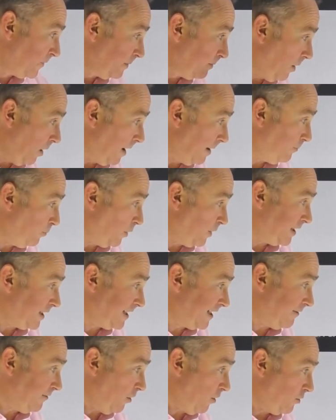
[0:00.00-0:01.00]
by
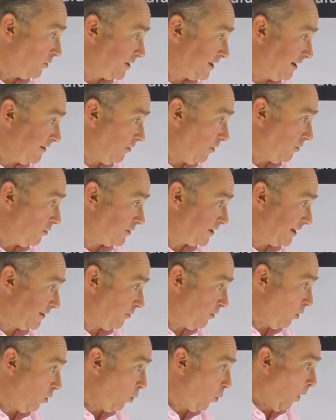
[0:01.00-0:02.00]

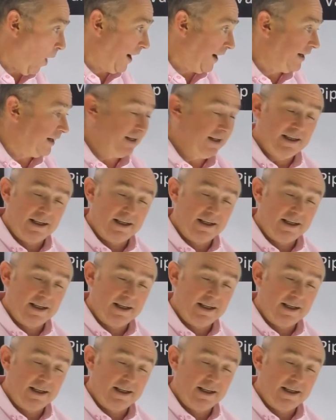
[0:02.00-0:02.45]
0.0001,